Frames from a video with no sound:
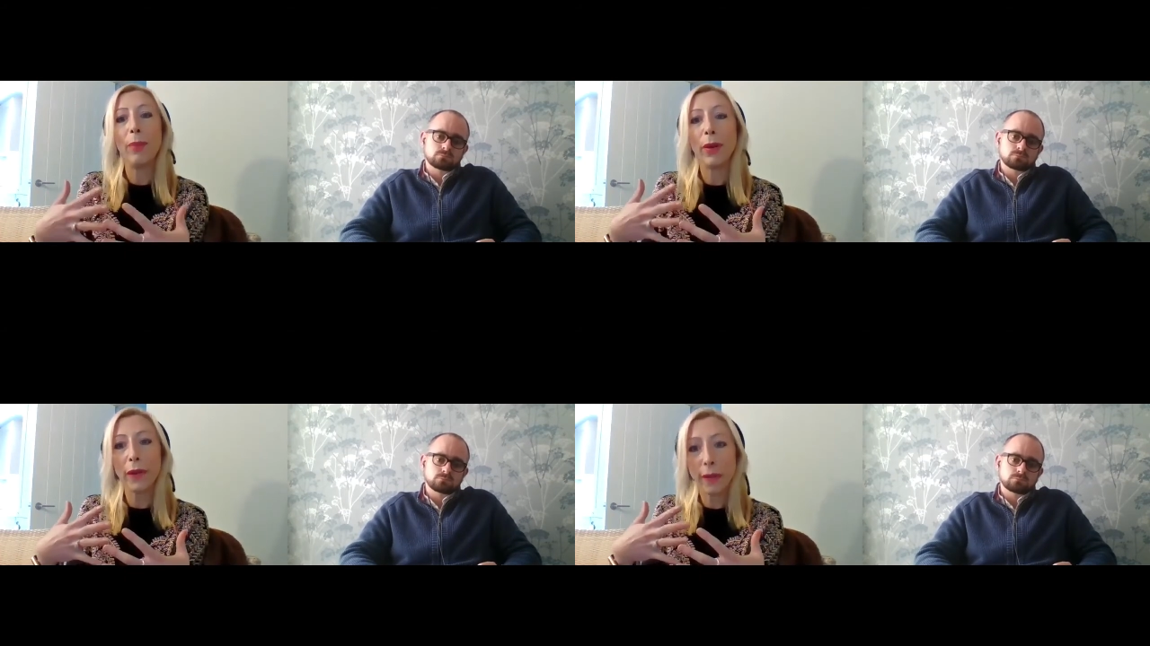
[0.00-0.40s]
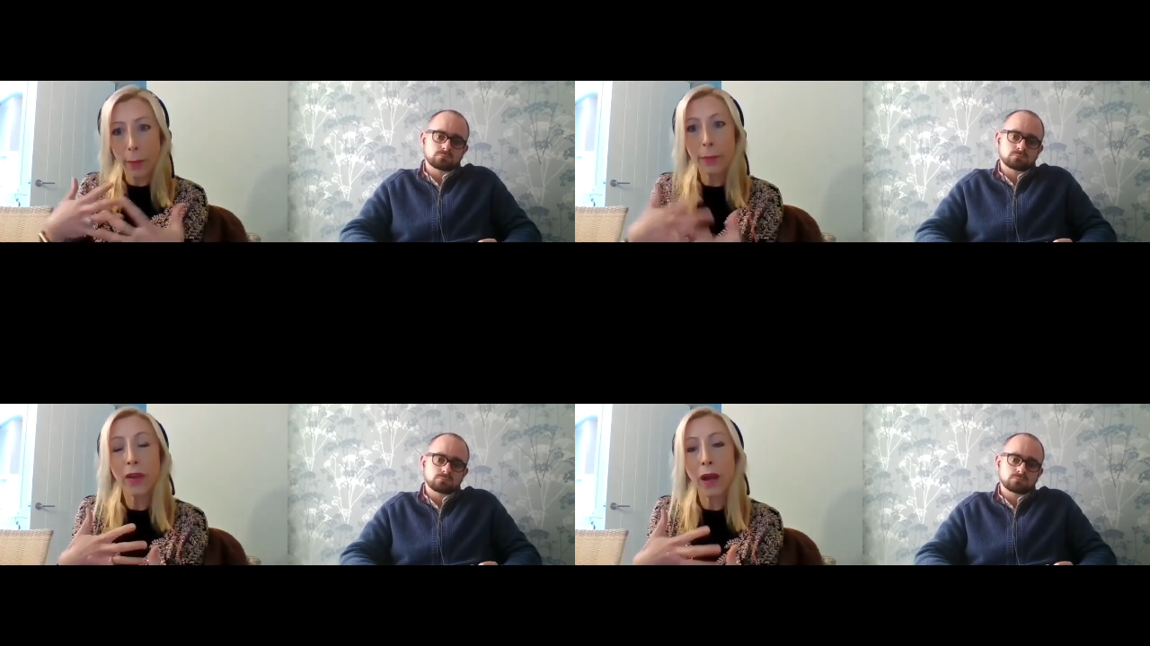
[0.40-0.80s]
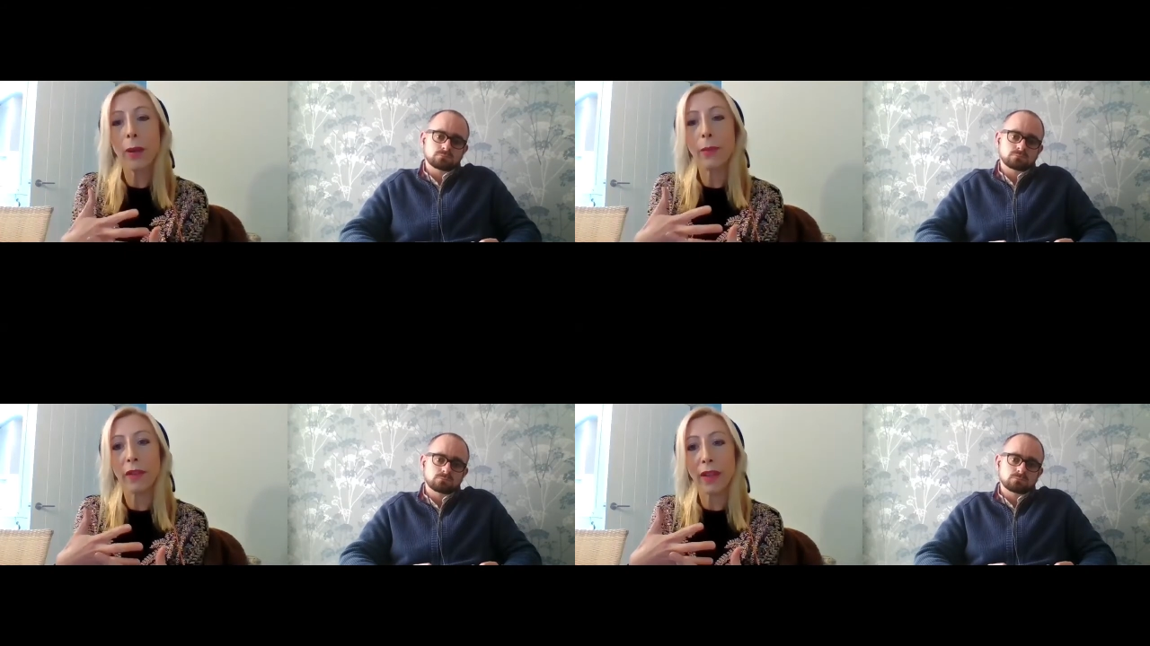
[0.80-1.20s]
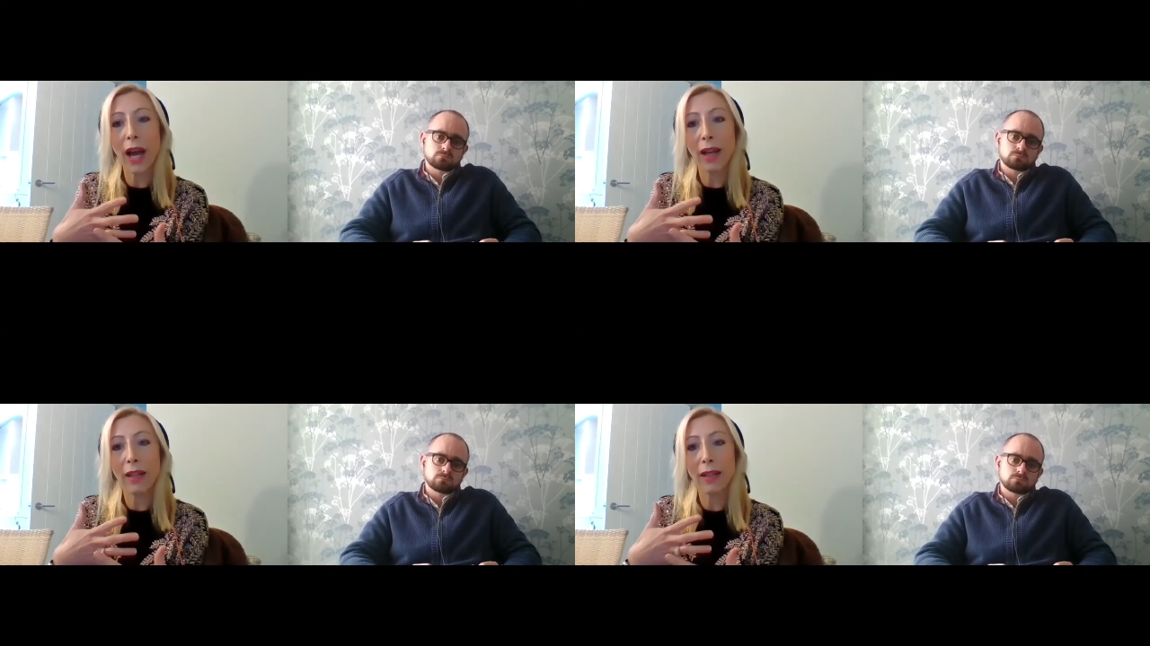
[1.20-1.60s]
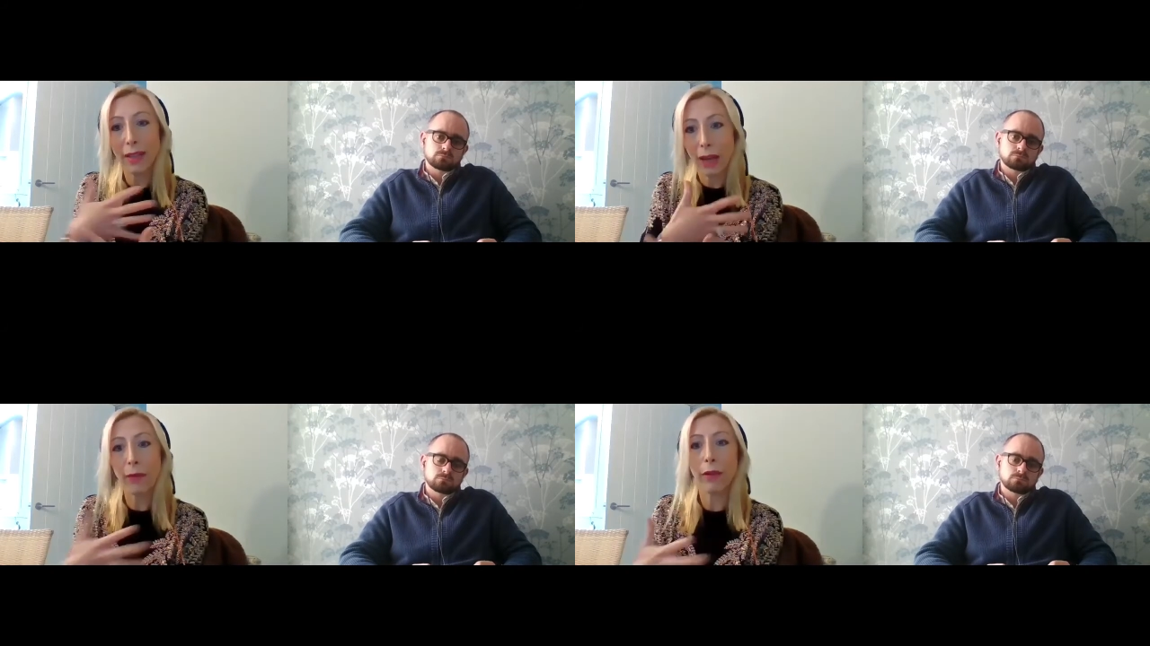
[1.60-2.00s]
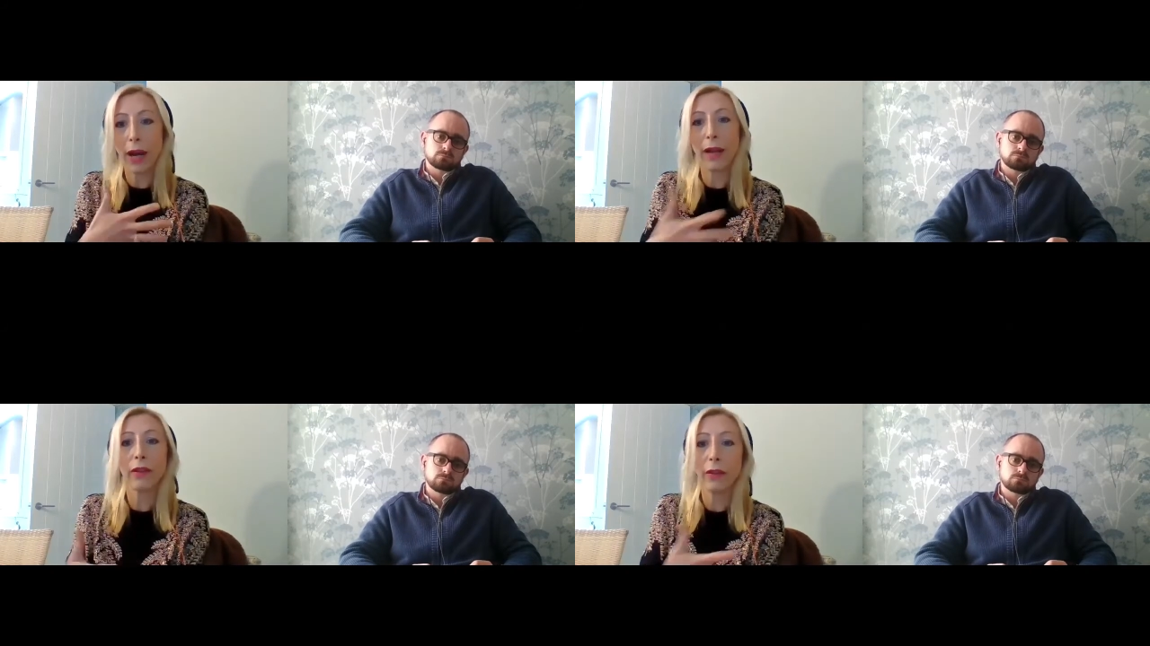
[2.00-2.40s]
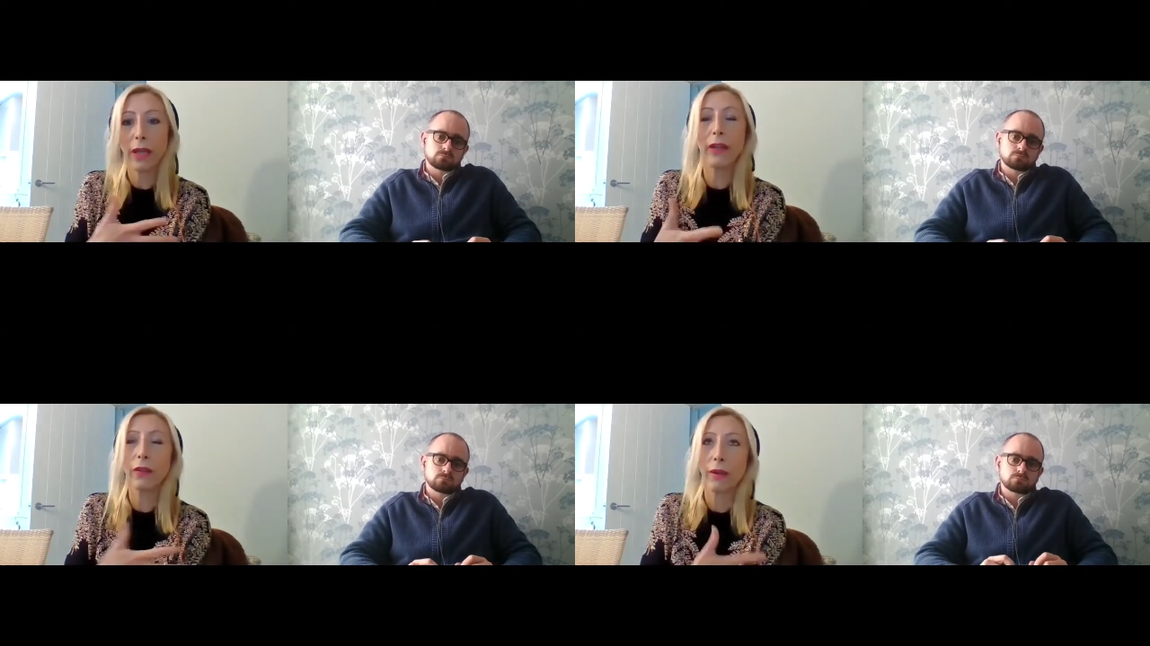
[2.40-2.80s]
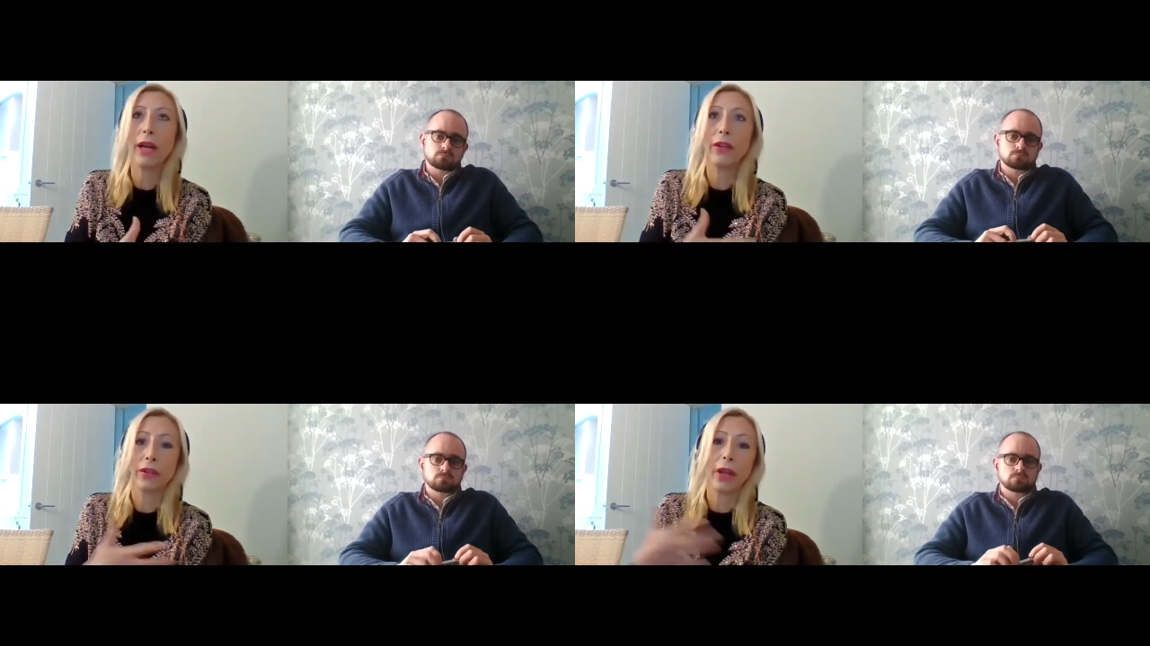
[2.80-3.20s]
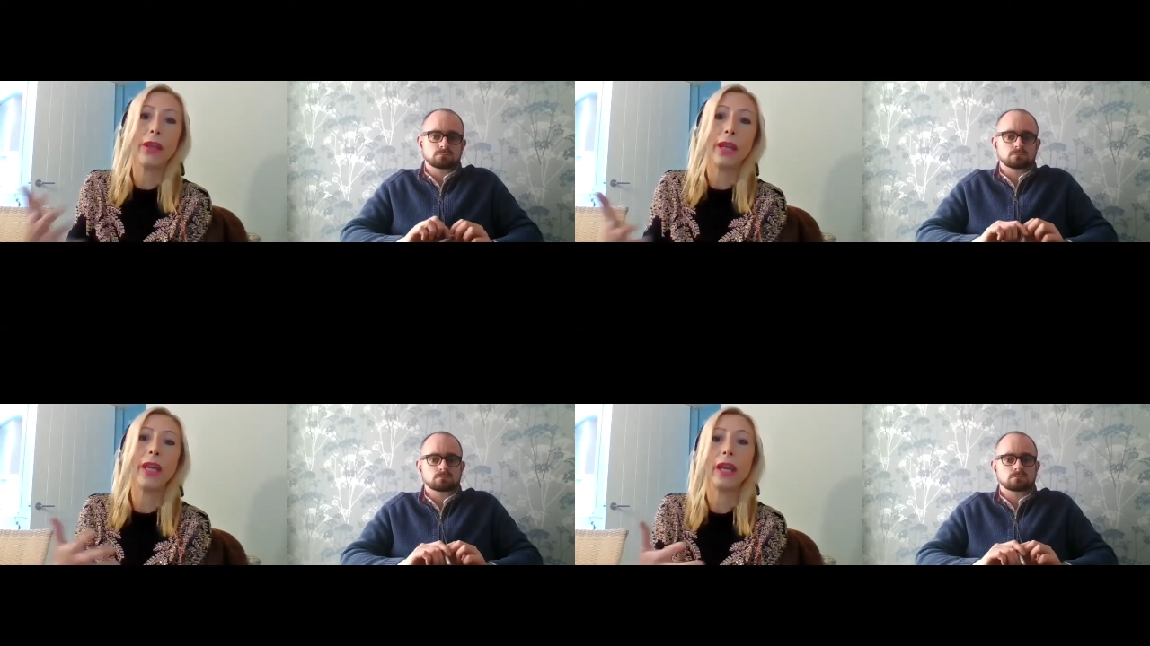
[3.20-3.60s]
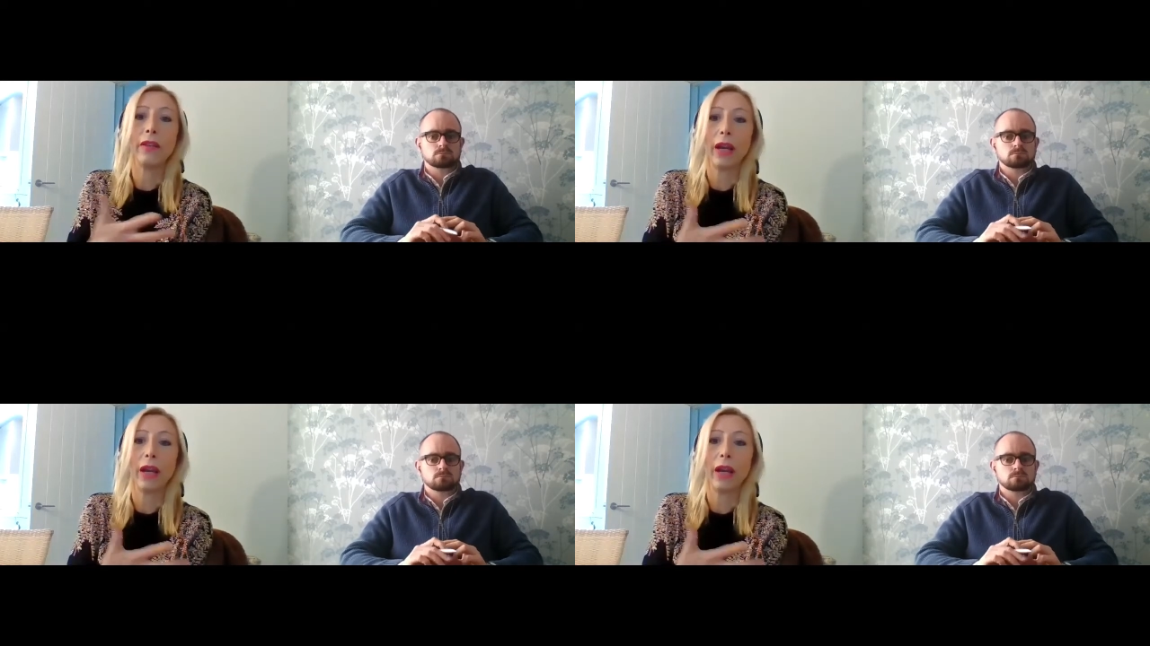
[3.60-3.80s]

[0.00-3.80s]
Speaker 1: But sometimes that level of interaction, I think, is